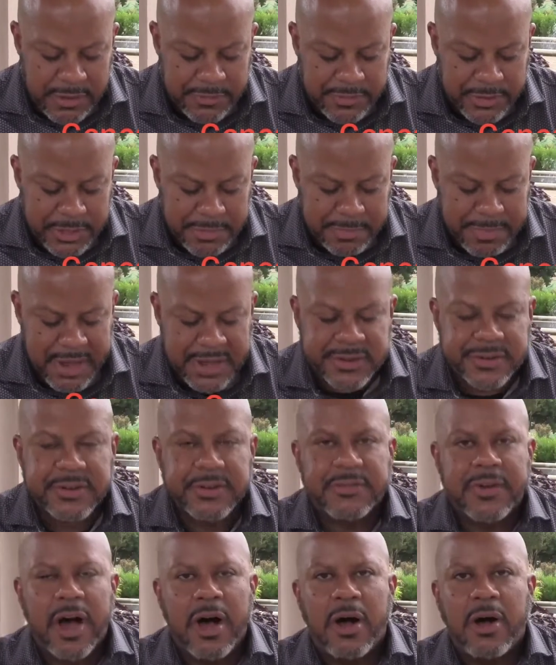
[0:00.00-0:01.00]
for the best
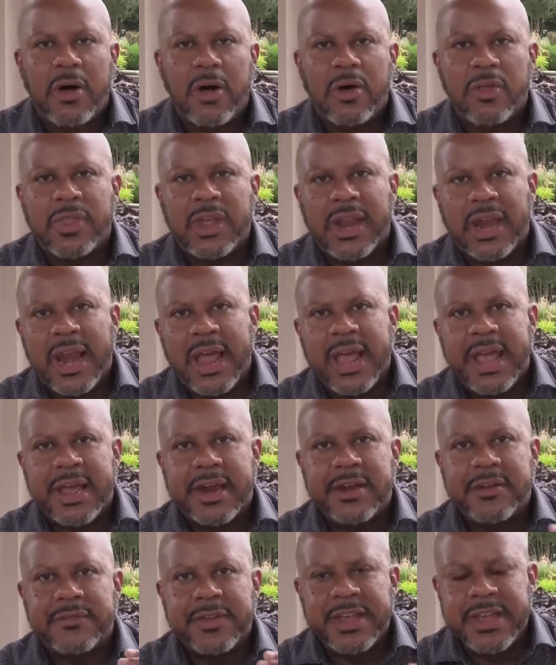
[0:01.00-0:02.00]
of all the
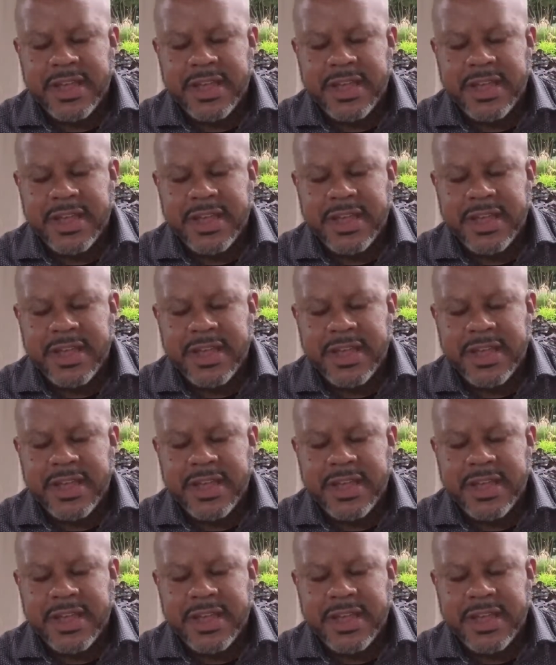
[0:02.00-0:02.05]
land of